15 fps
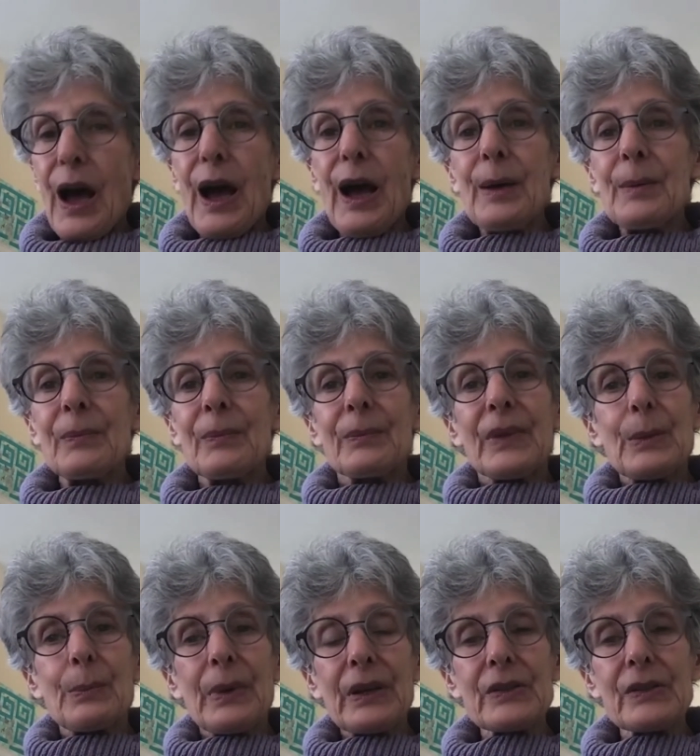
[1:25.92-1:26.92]
Um, but the
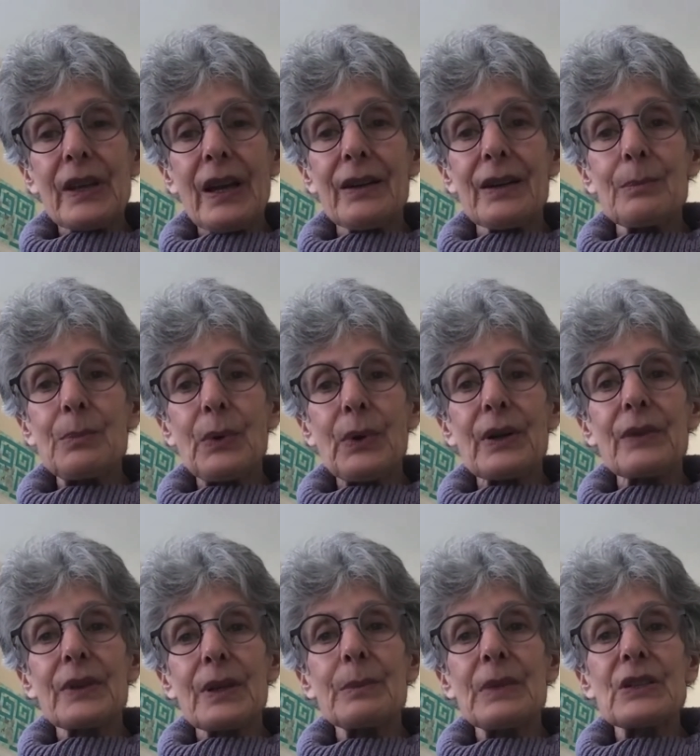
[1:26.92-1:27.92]
Berks County Board
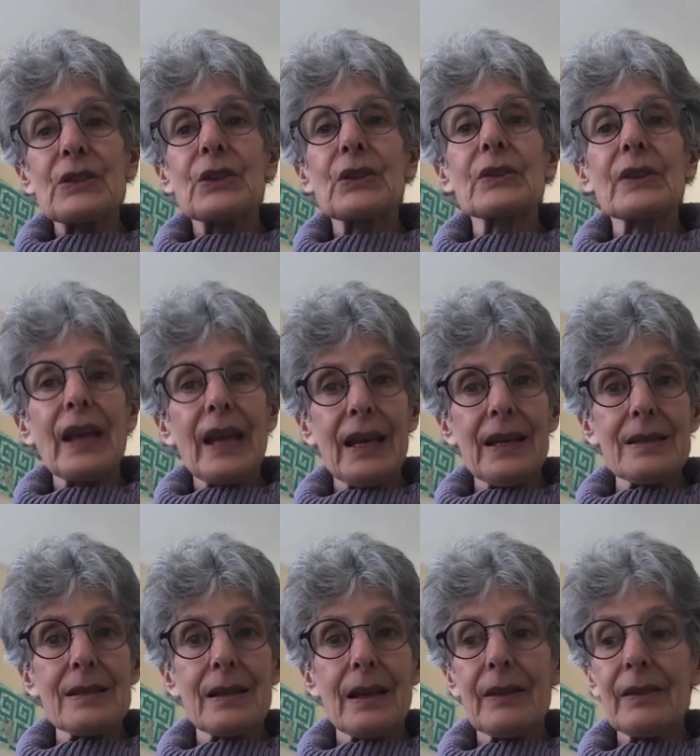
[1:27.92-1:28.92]
of Commissioners
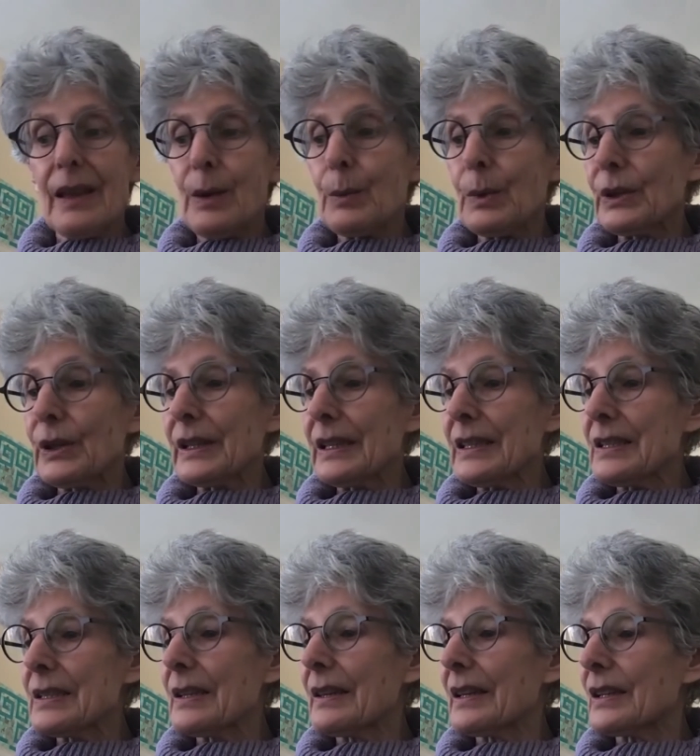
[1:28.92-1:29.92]
has said they will look
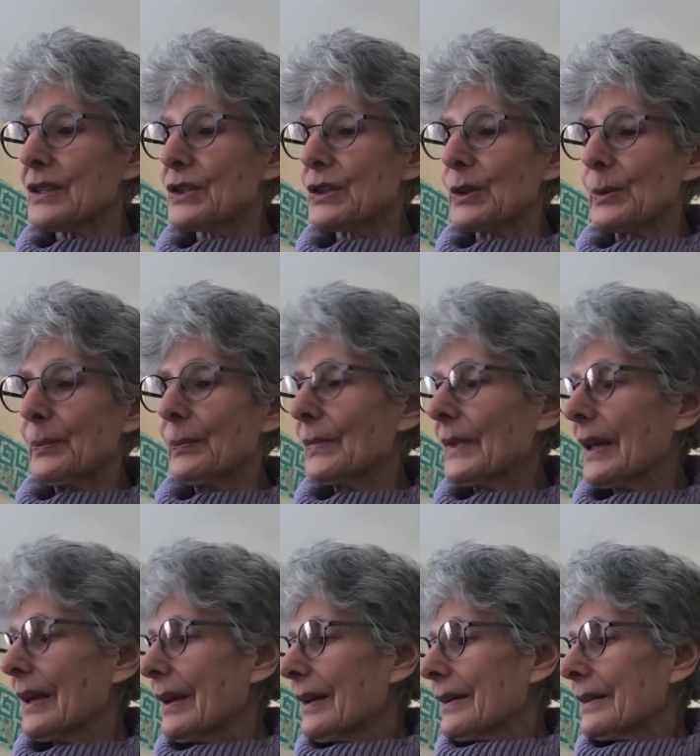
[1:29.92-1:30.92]
into the issue.
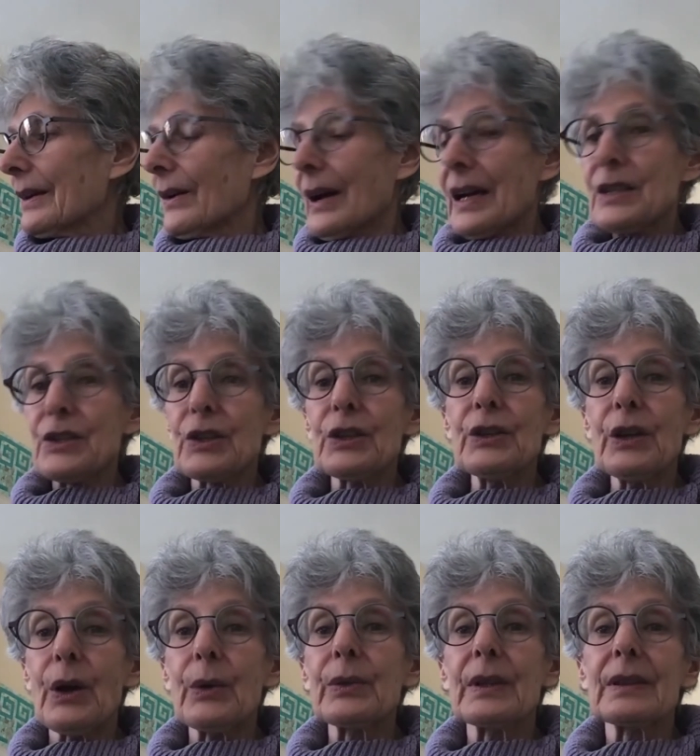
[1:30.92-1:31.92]
Now, I should
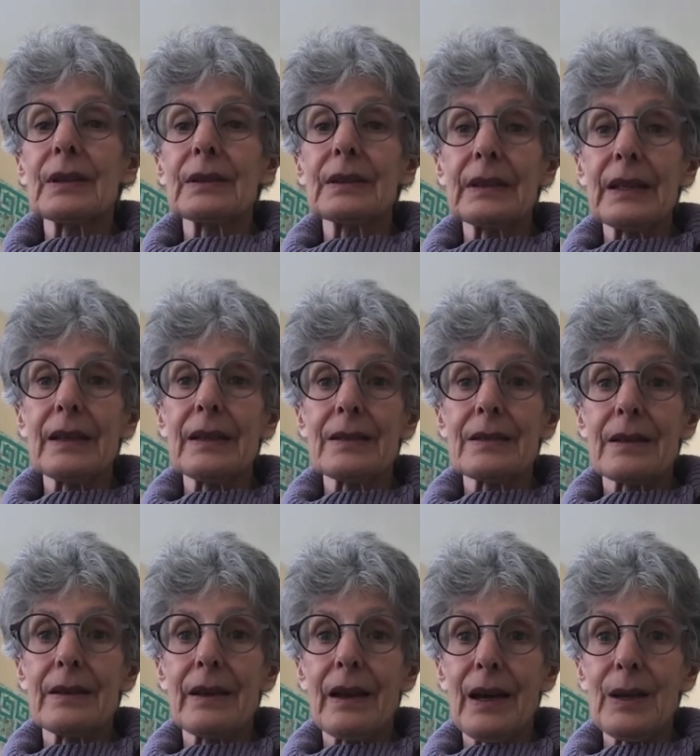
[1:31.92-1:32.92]
note that the League is a
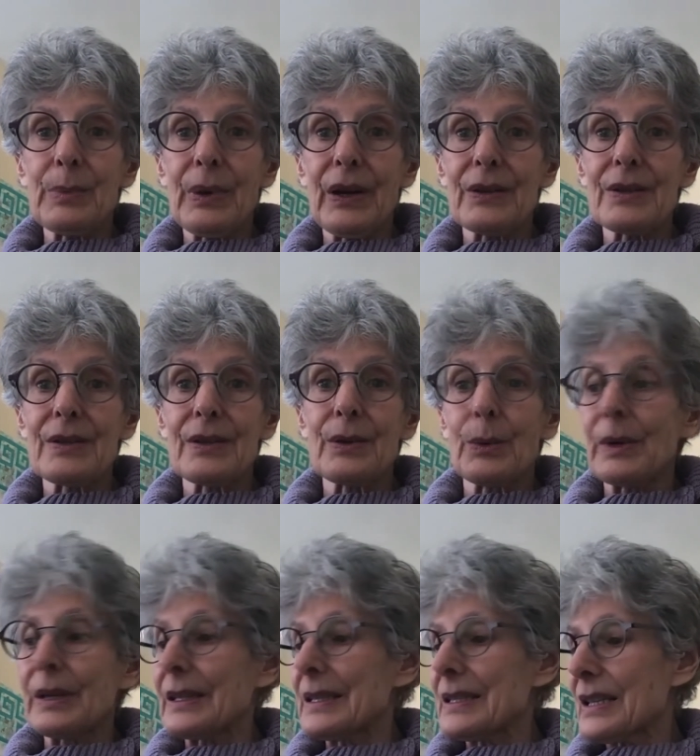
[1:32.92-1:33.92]
nonpartisan
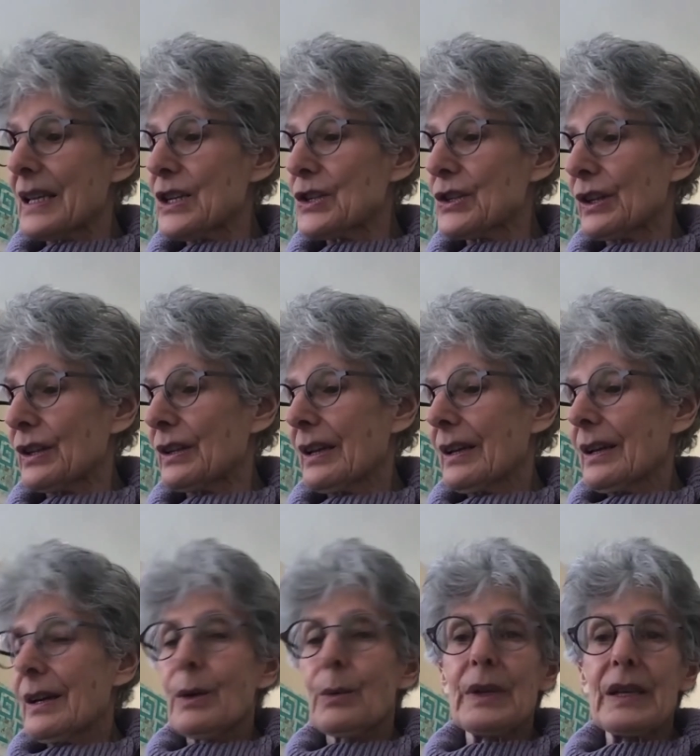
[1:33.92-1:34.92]
organization.
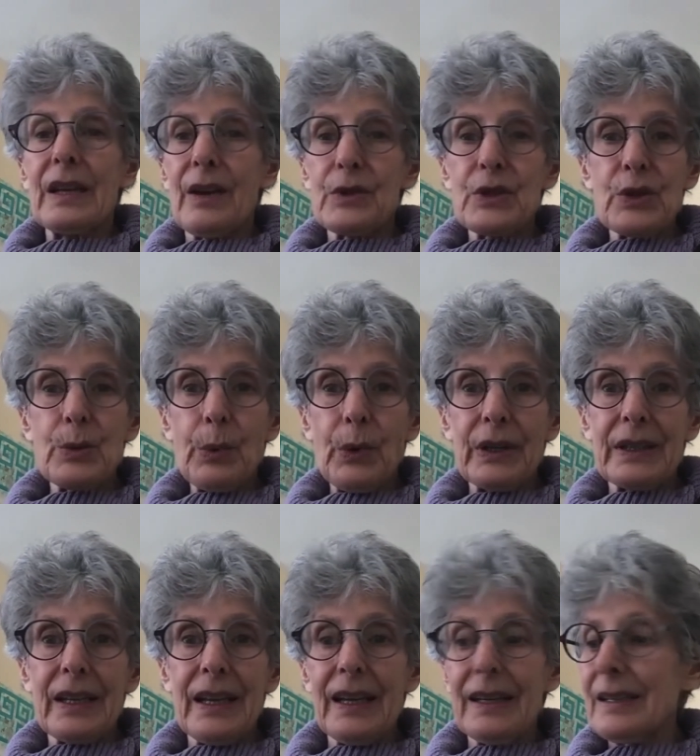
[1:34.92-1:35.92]
We never support
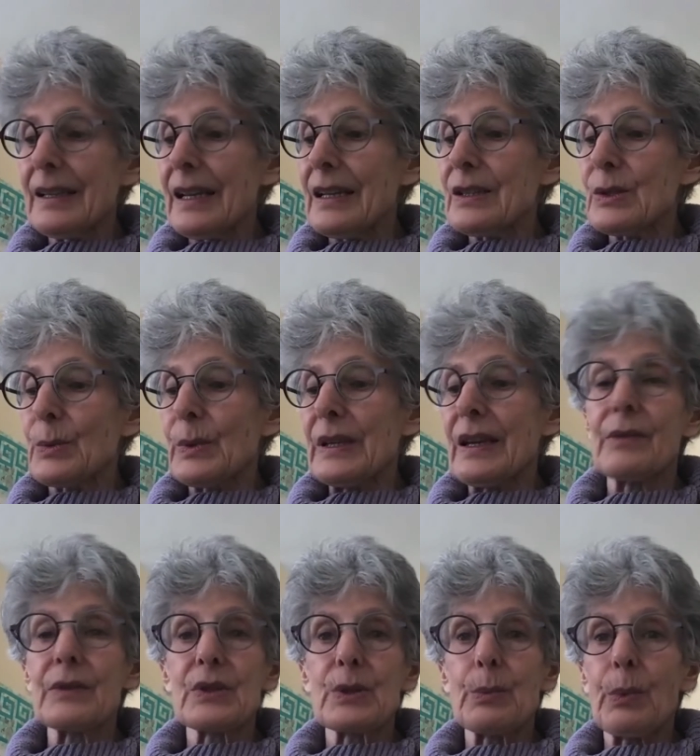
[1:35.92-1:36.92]
candidates, we
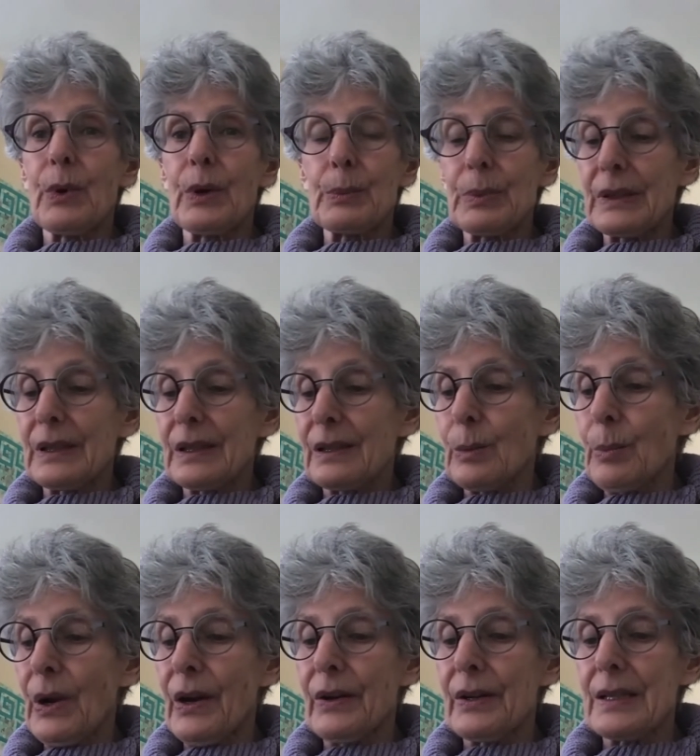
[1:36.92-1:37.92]
never support political
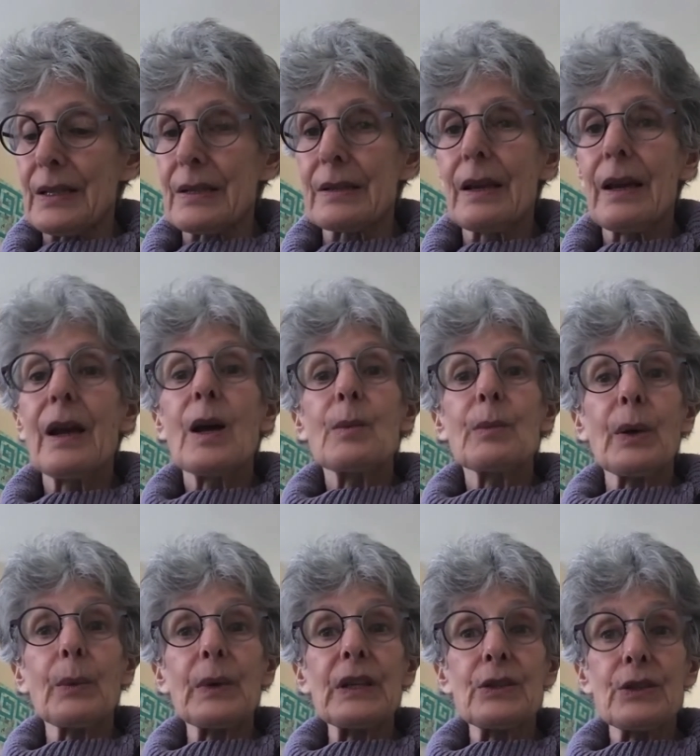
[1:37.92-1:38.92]
parties,
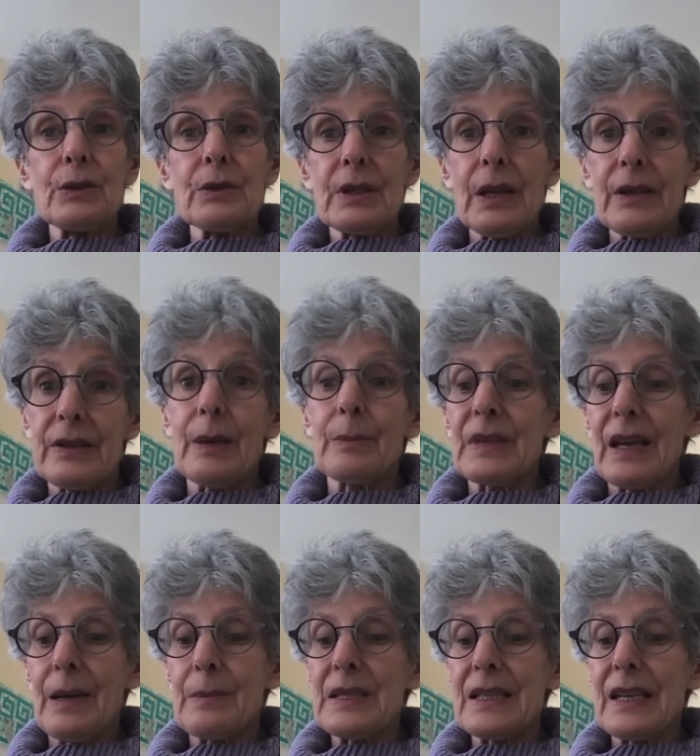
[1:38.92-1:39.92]
but we do
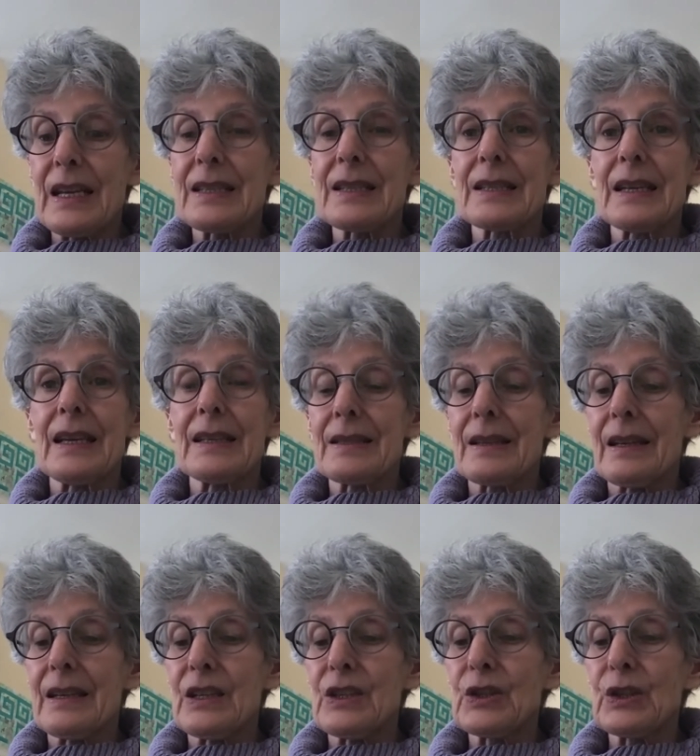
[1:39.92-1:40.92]
sometimes take stands on
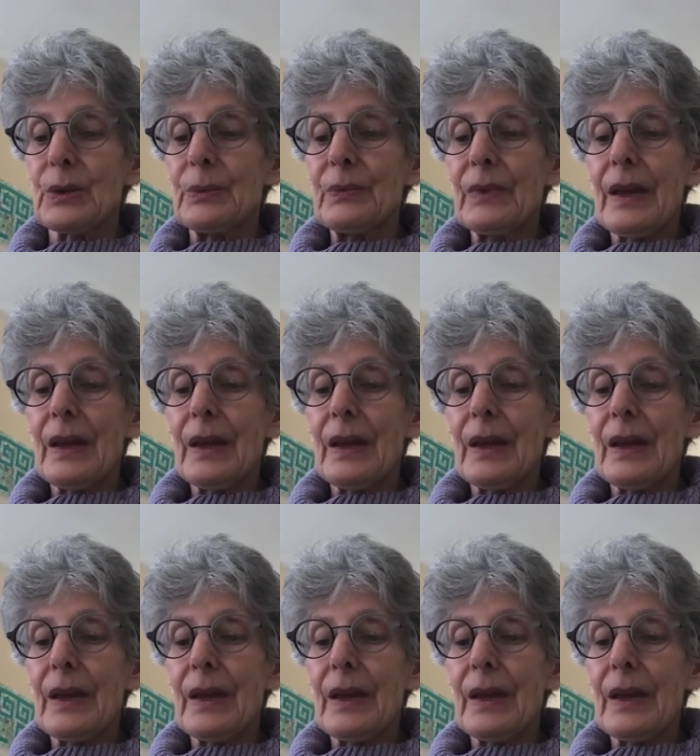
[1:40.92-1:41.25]
issue.